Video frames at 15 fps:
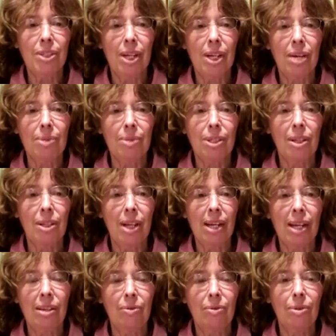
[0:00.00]
comes the
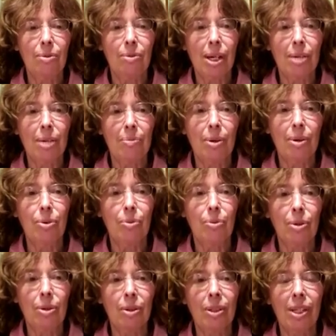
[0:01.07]
light of the rainbow. The
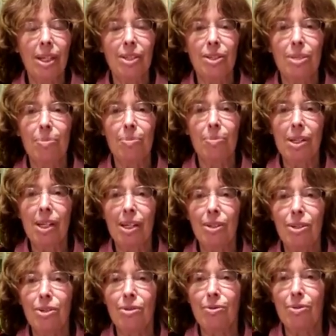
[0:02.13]
world has the
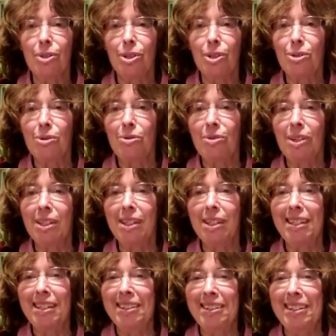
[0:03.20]
potential for tshuva and
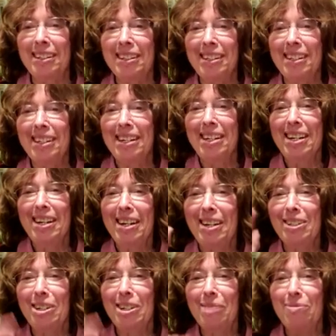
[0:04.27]
healing.
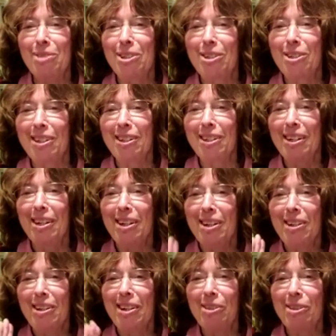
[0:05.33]
Hashem should
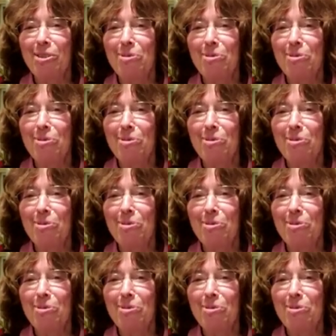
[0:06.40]
let the